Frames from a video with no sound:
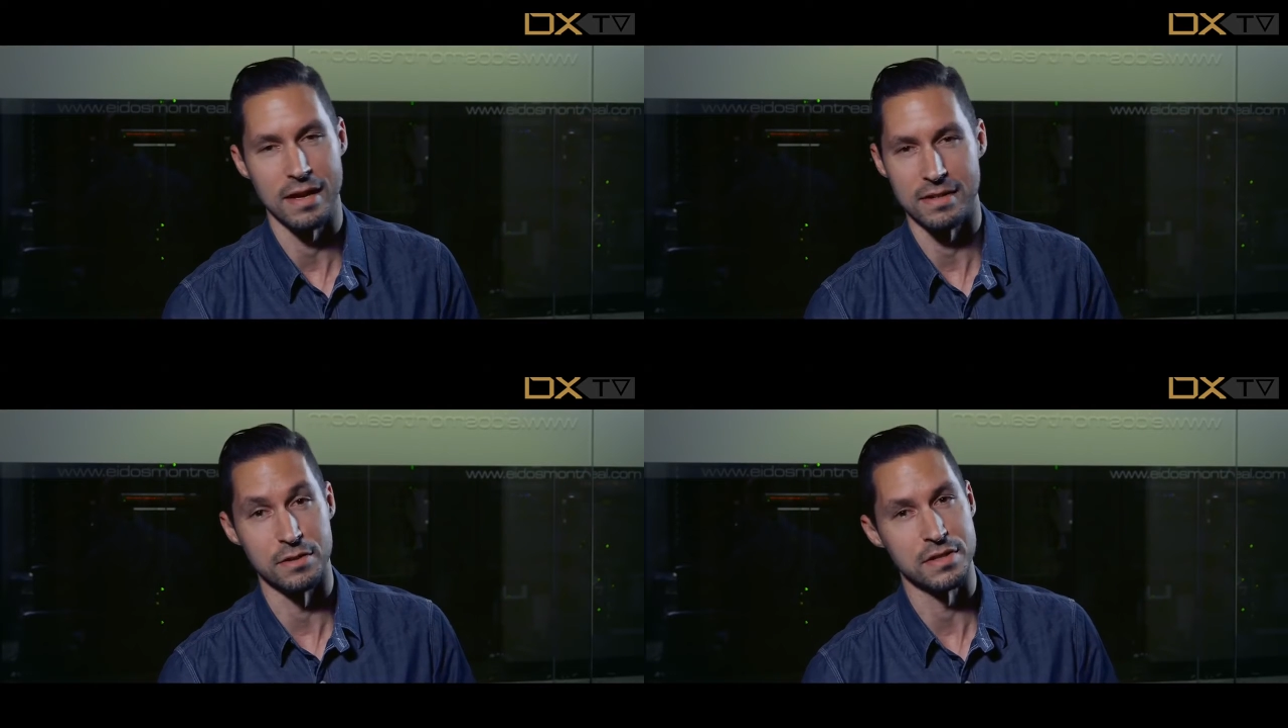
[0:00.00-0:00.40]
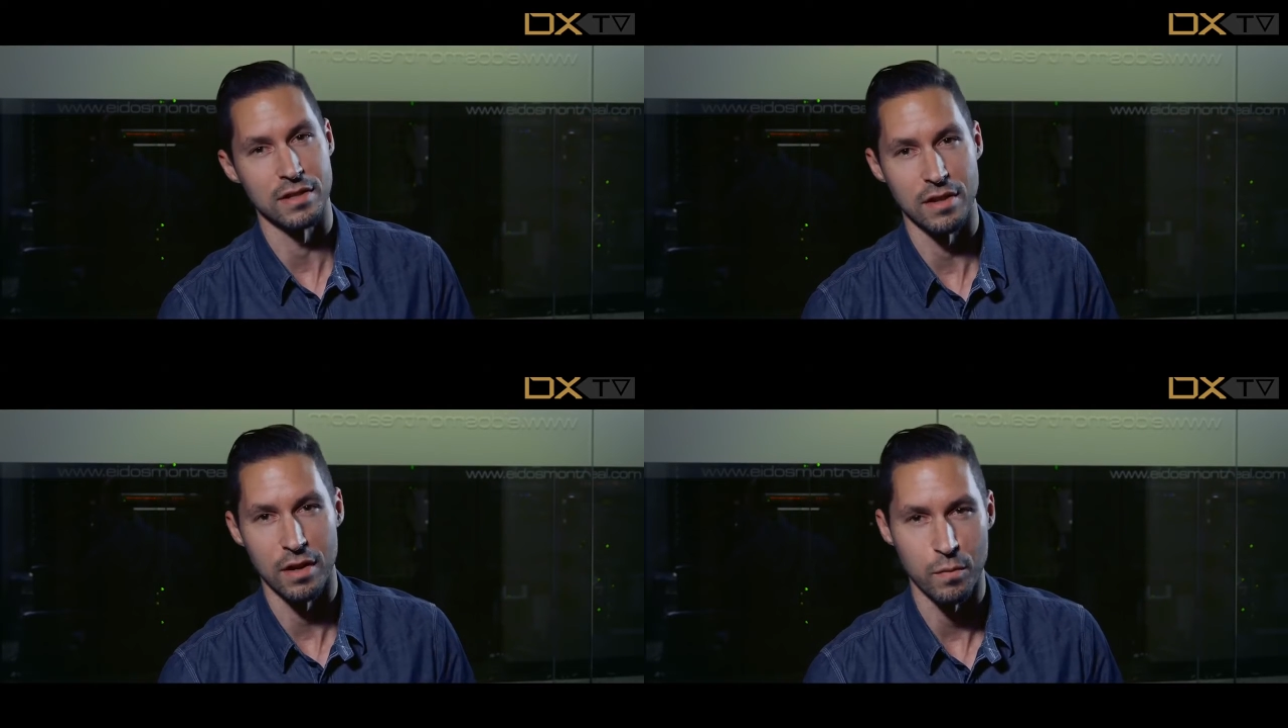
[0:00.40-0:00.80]
there's
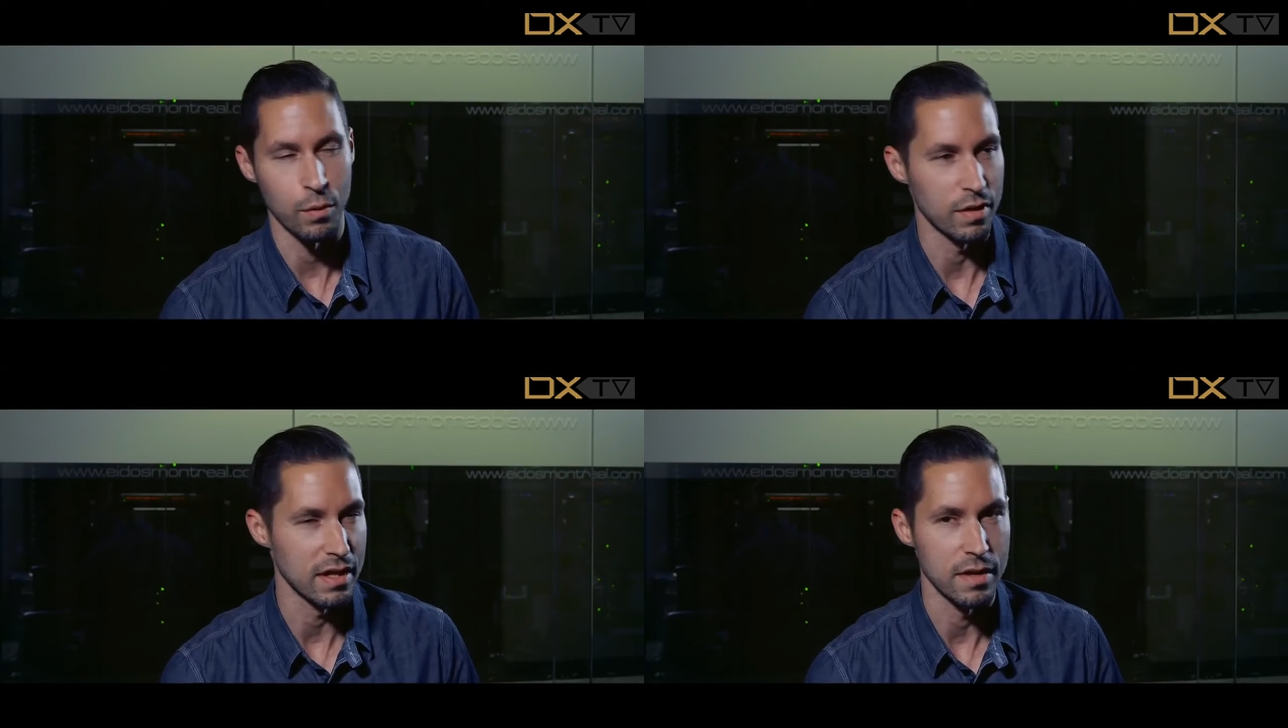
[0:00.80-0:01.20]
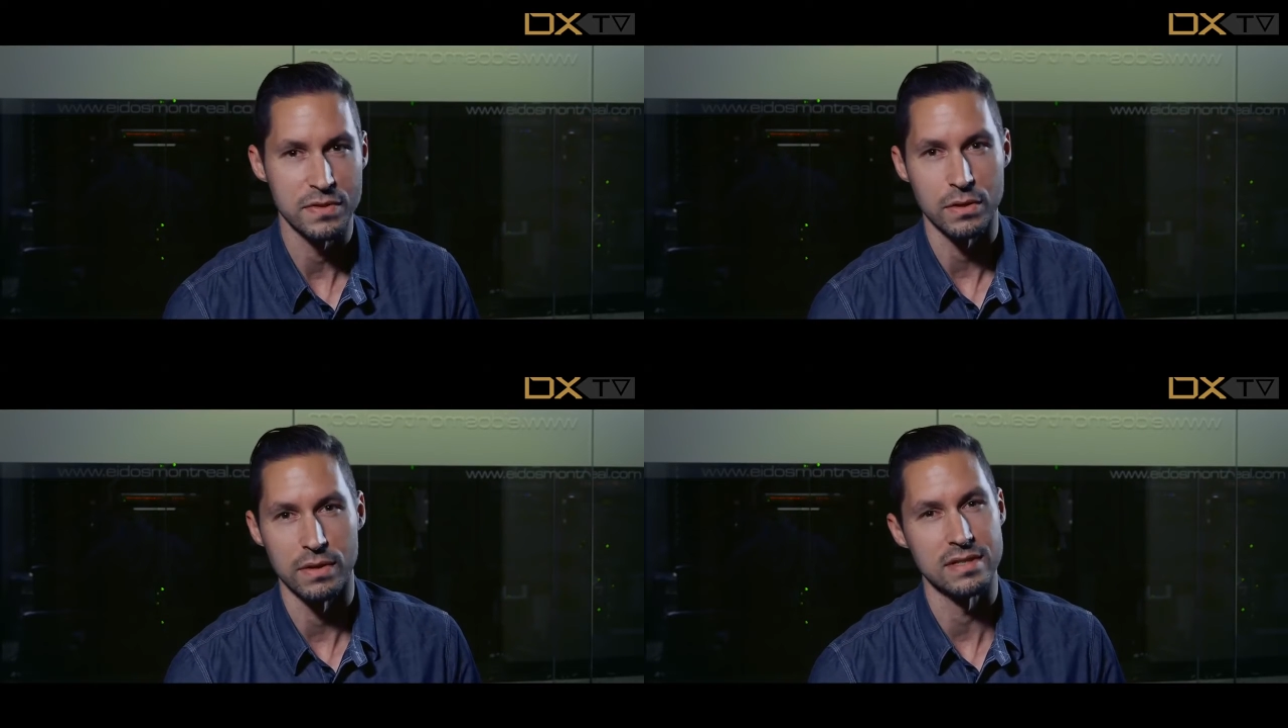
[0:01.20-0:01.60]
a lot of work
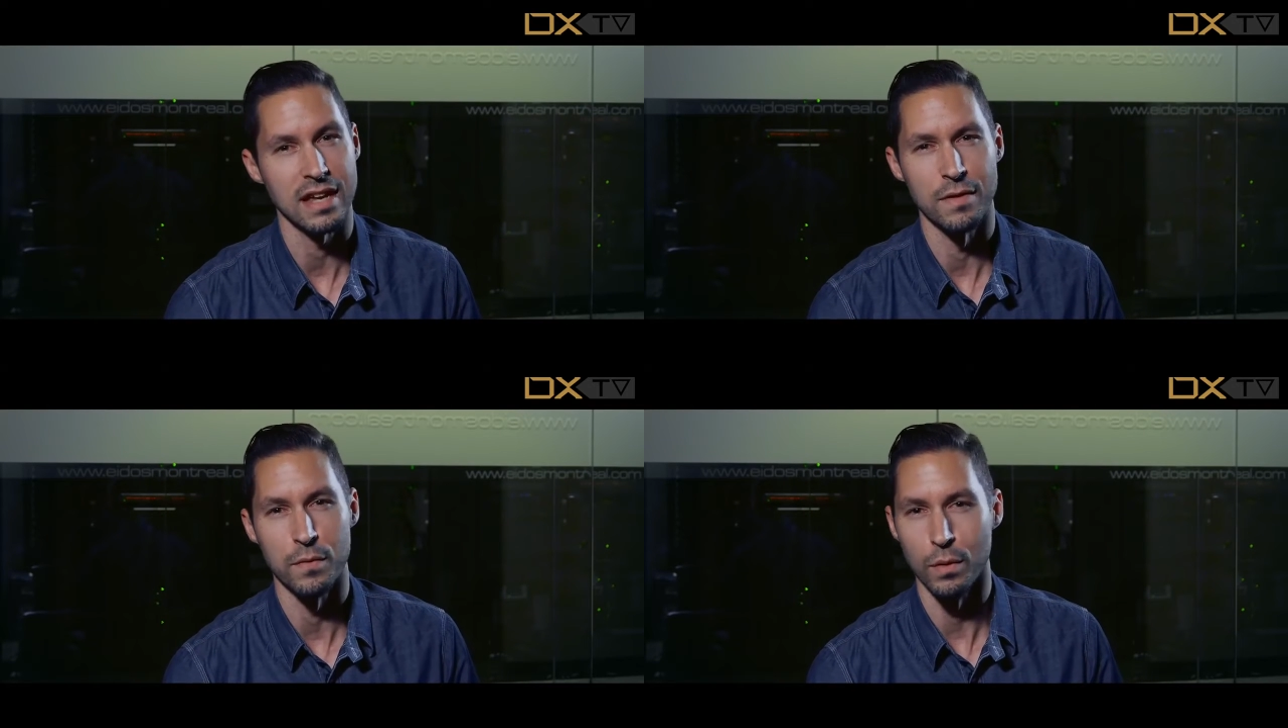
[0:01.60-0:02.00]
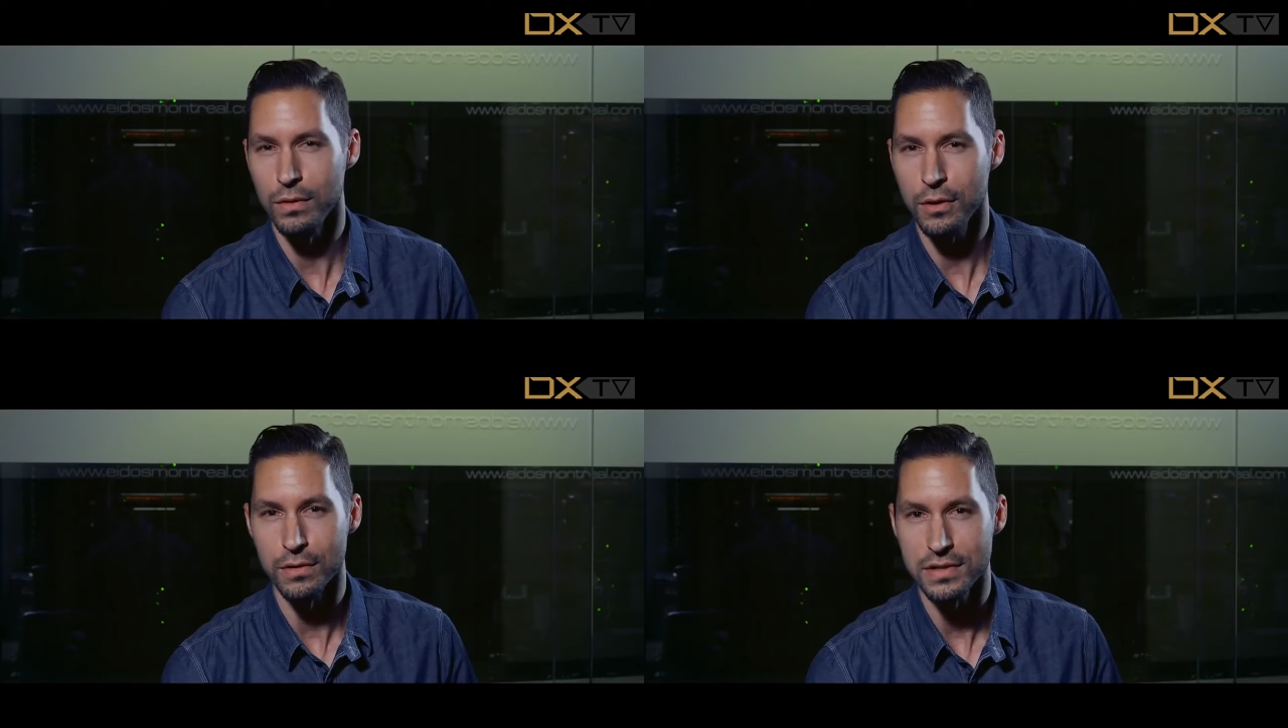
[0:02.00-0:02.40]
left. So it's kind of a
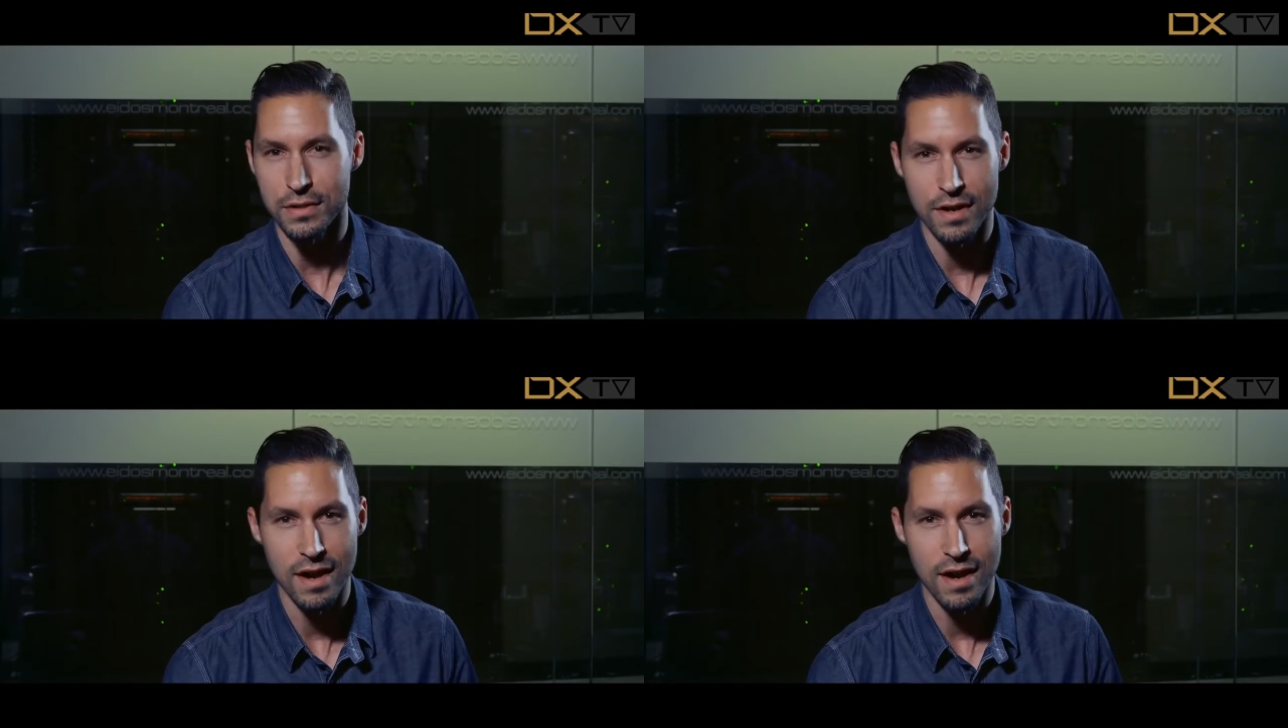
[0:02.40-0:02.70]
roller coaster.